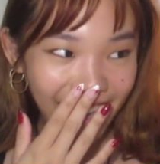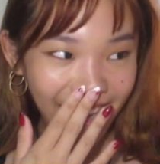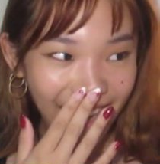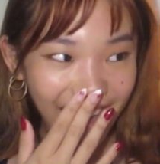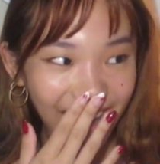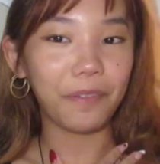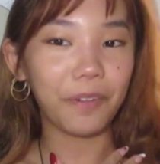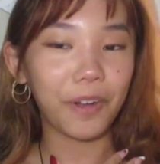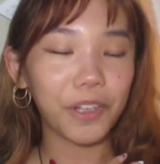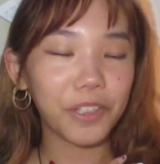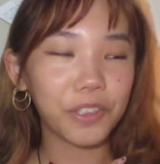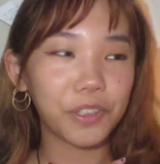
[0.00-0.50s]

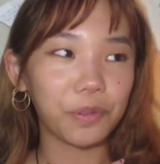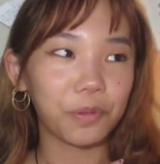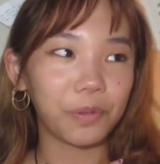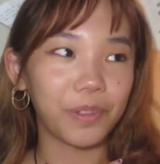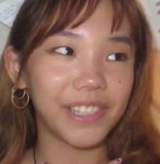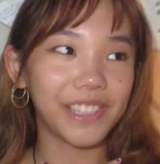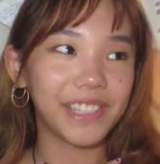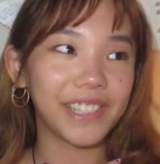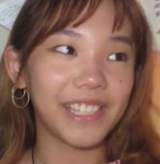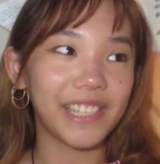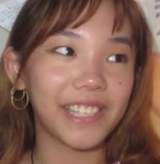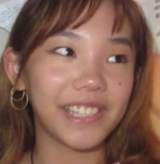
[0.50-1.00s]
I watched
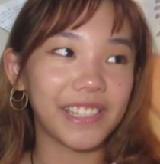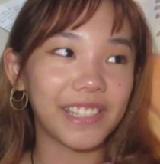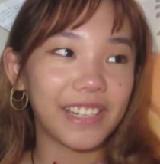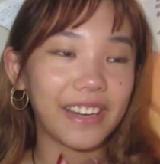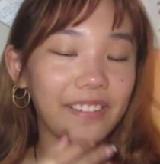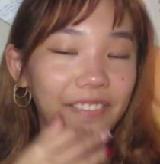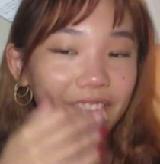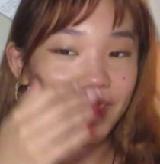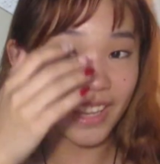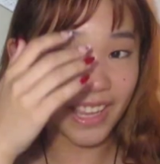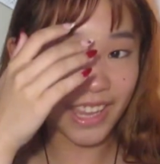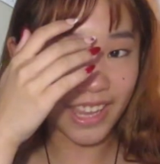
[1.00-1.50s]
one season
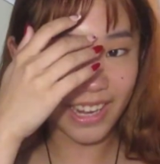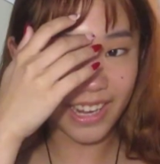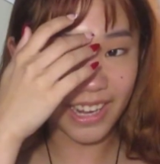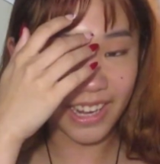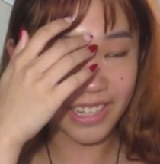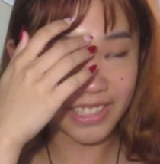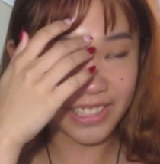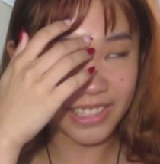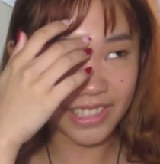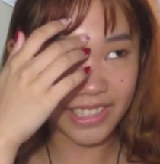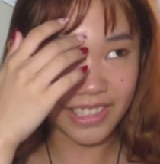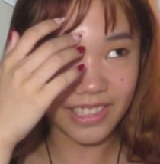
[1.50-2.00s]
of it and
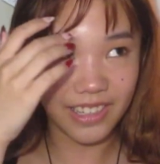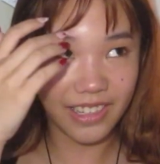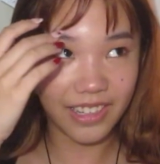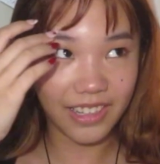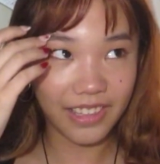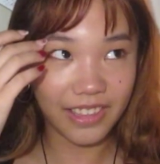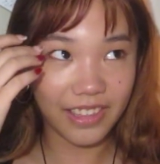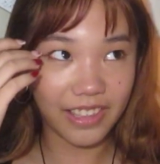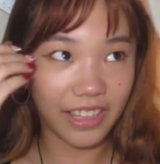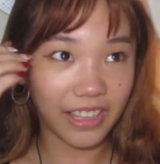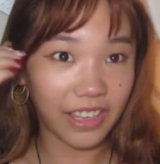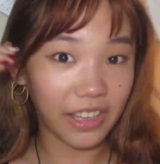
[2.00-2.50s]
I did
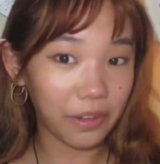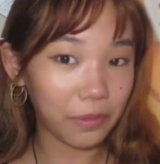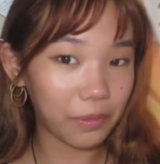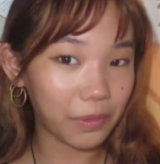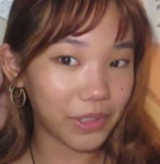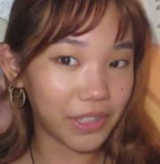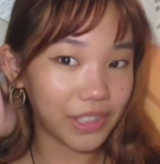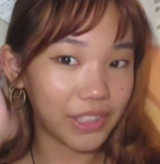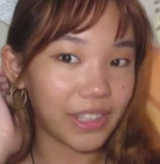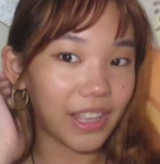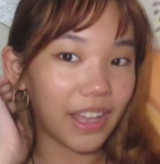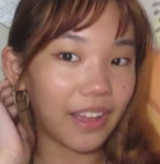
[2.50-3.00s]
not think it
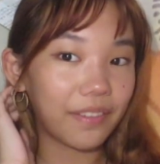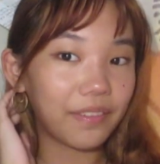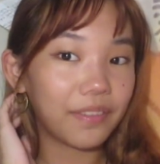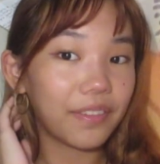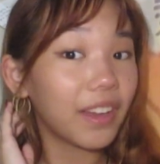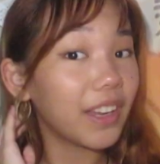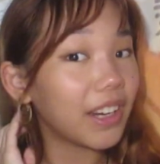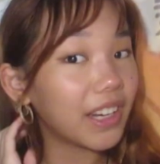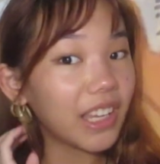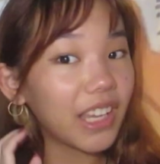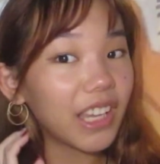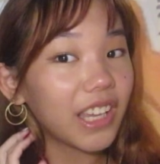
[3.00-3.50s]
was that
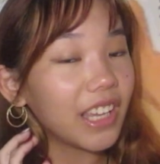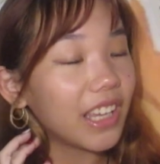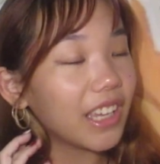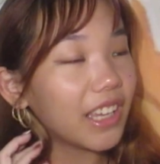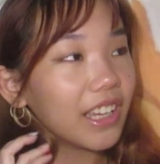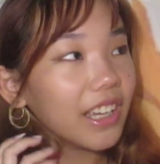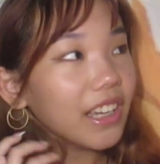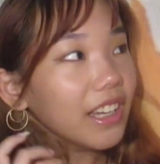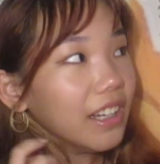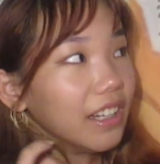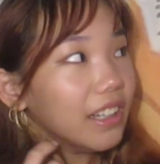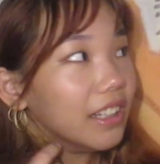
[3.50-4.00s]

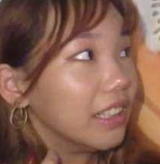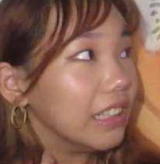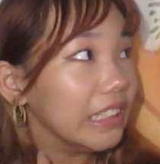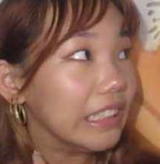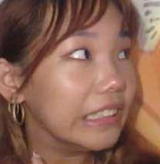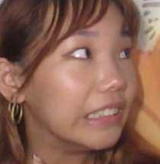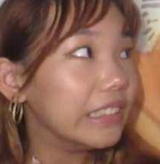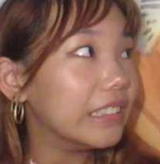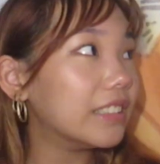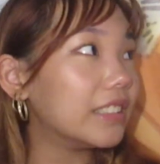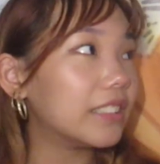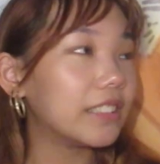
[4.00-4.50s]
funny.
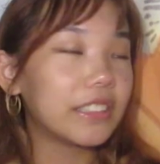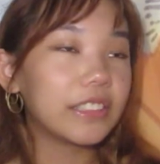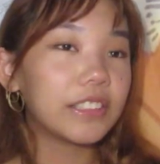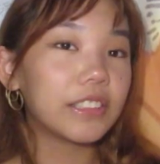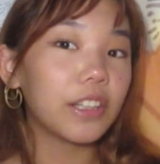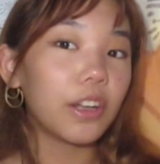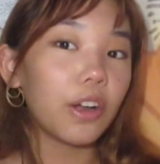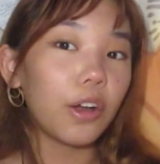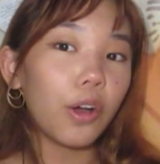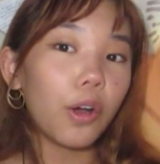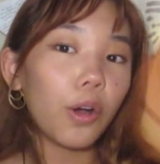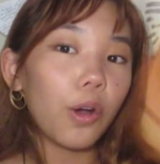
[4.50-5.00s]

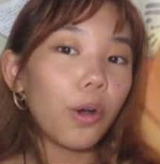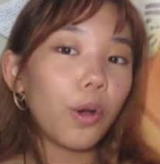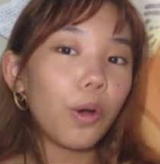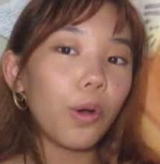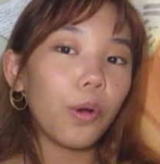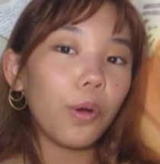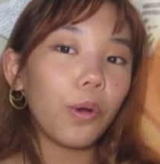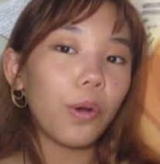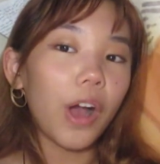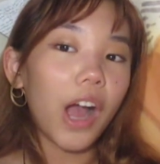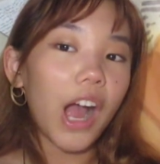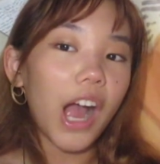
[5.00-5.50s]

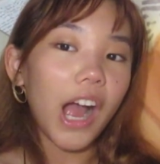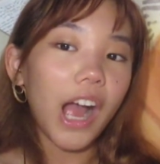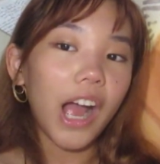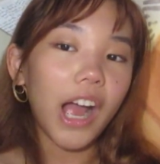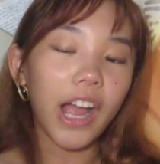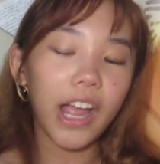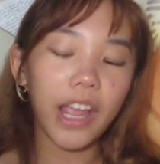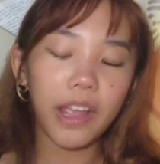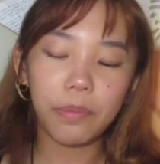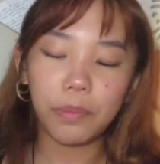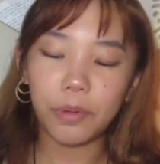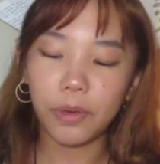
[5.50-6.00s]
So
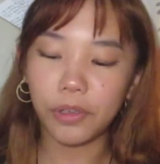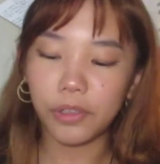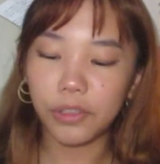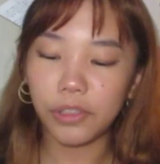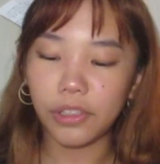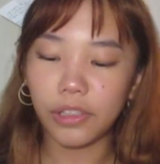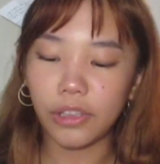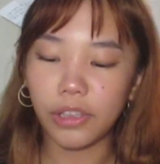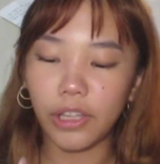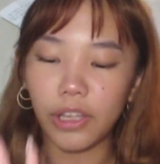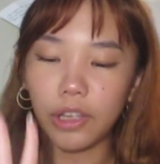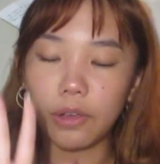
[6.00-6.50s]
I
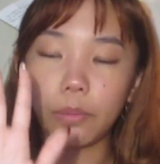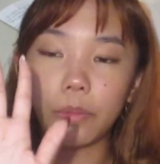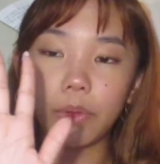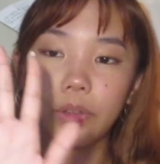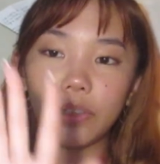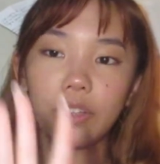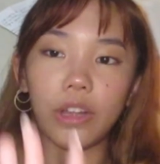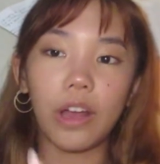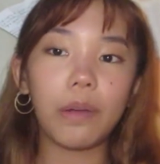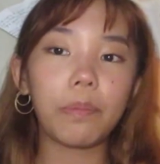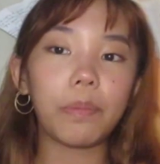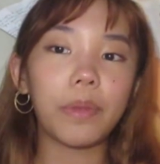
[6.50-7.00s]
personally will
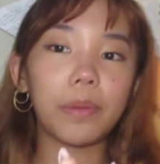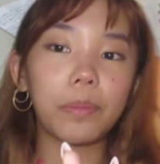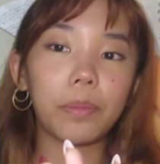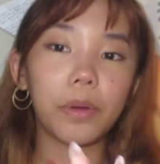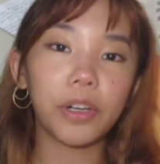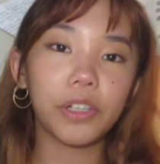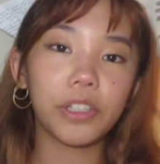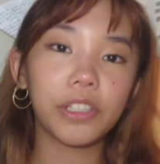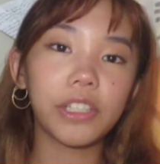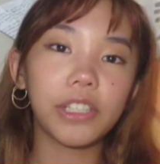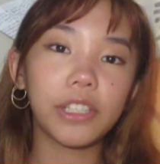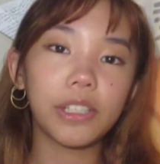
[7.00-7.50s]
not be
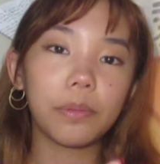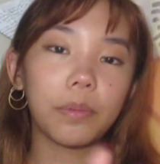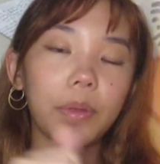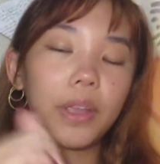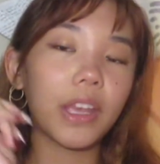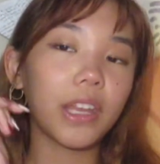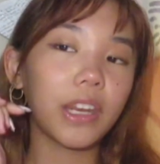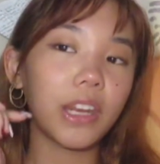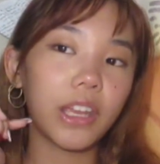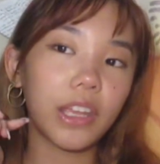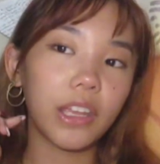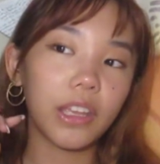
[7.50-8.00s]

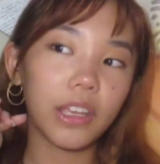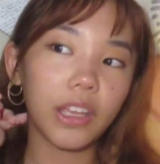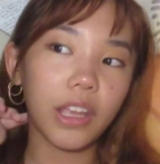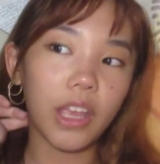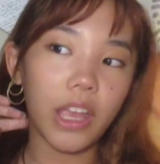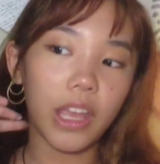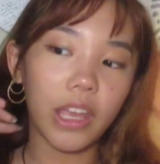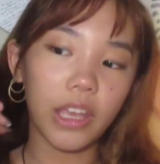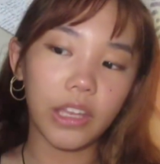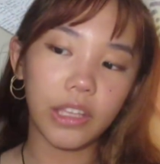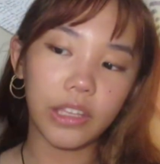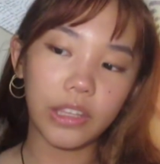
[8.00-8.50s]
participating
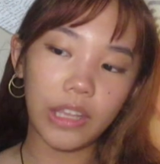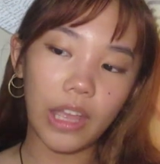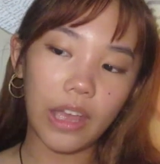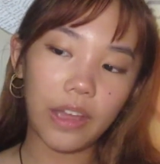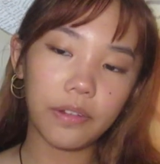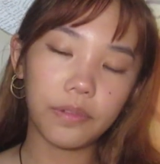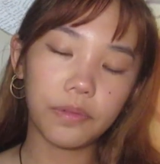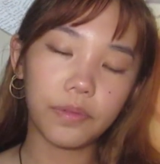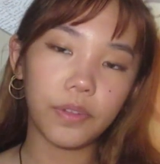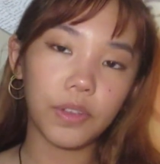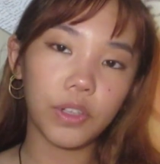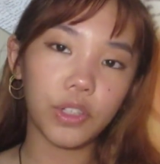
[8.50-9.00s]
in
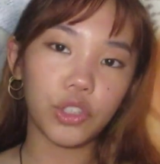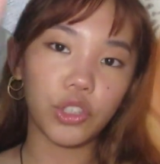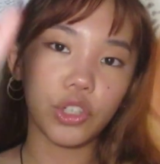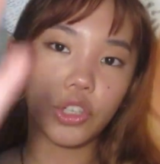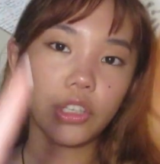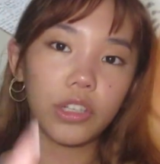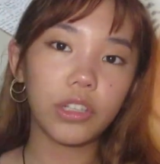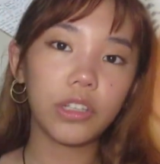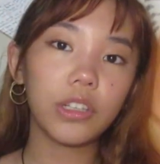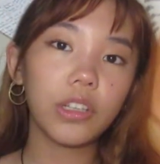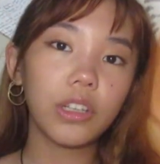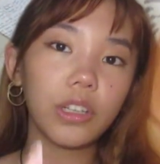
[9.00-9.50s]
that
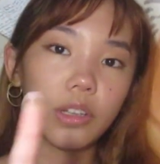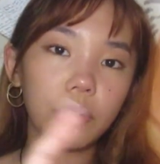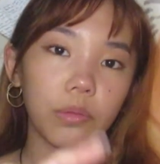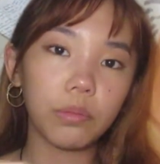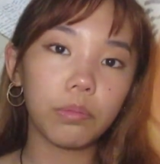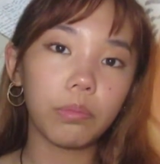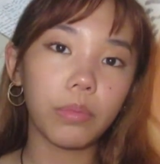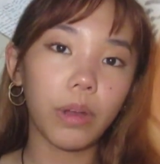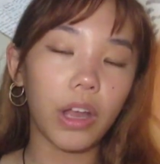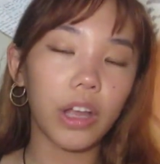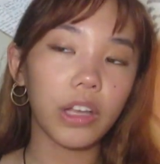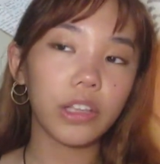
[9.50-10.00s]
vision.
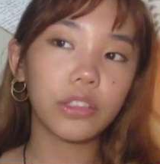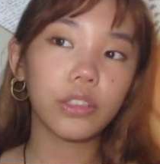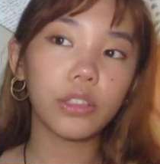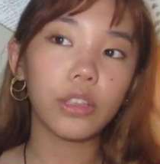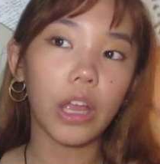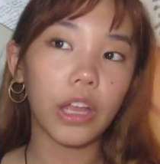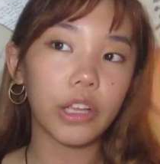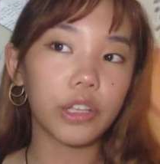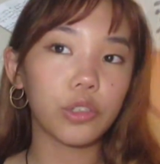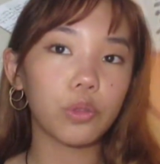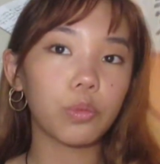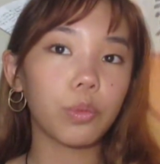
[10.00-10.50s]
But
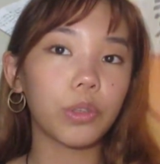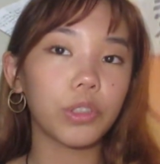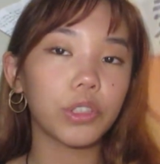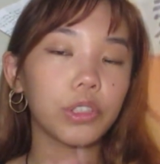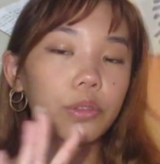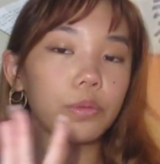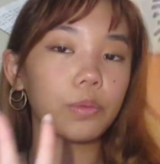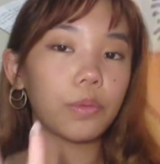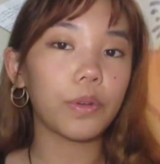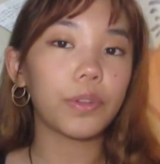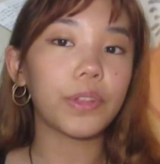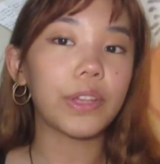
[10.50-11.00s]
I just want to
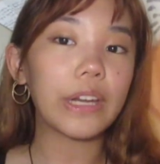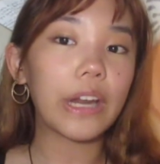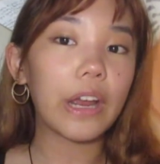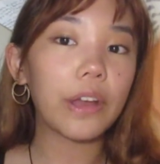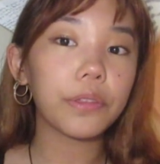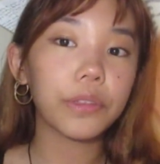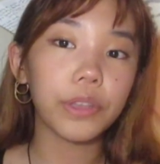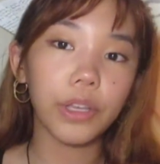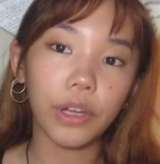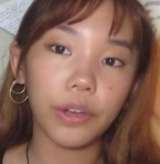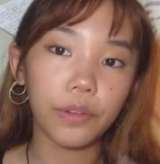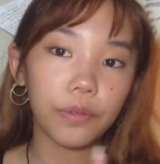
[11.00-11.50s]
throw that
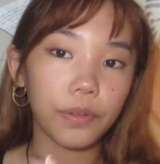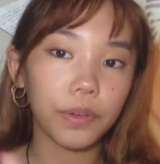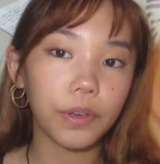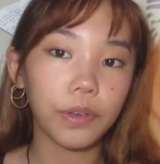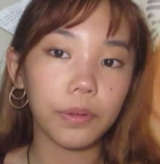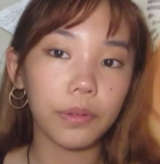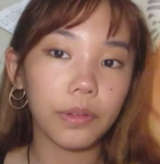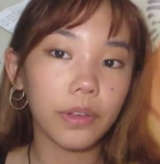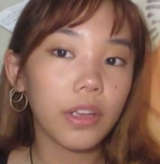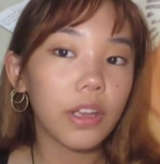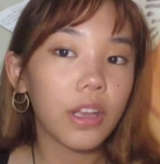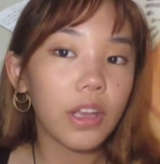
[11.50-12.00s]
out there
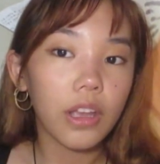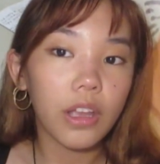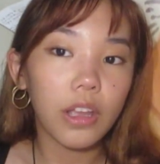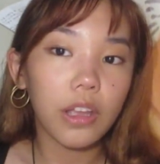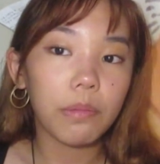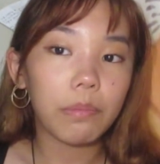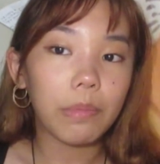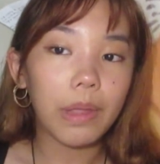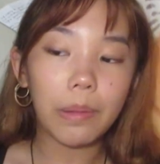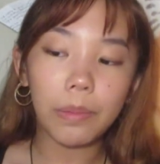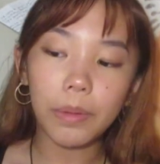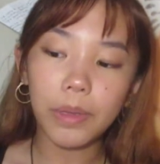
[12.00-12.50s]
for
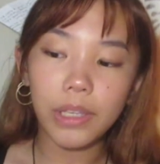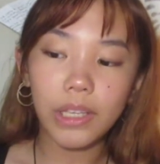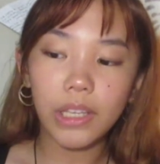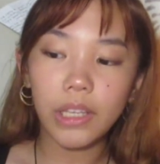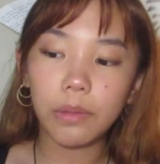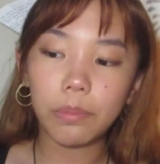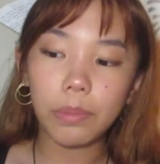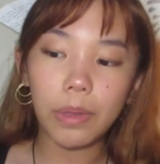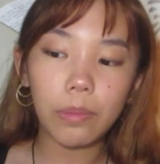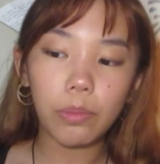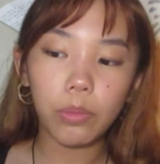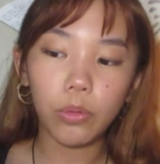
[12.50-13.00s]

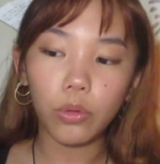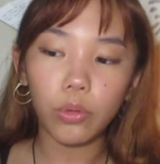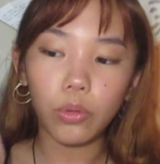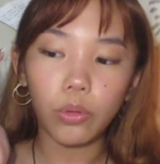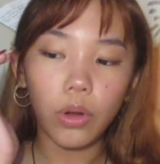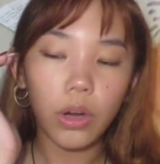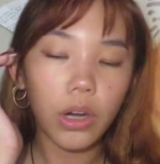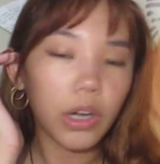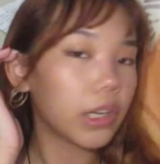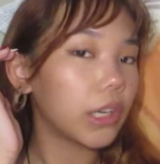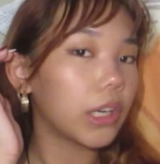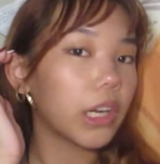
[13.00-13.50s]
maybe people who
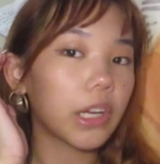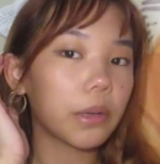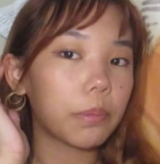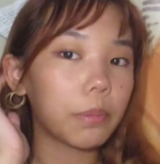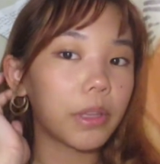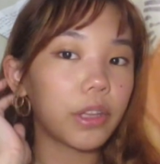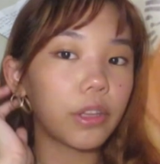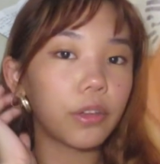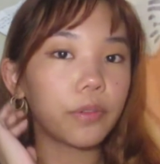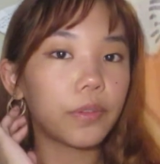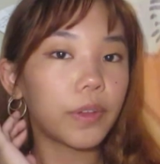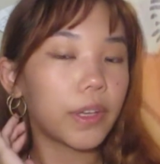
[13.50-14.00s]
are Nick
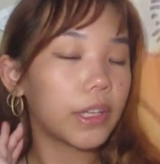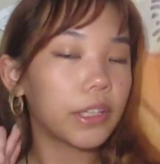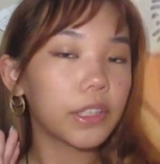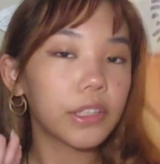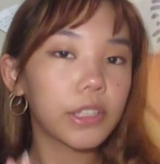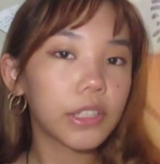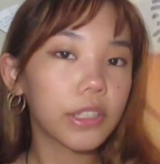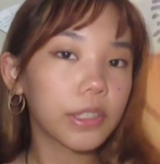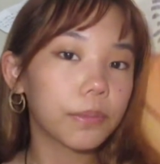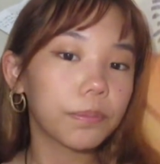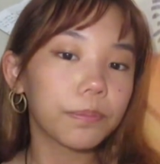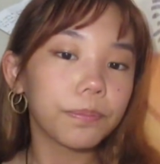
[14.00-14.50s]
Miller
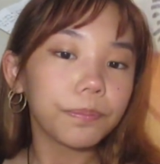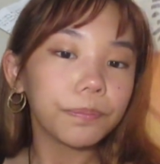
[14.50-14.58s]
fans.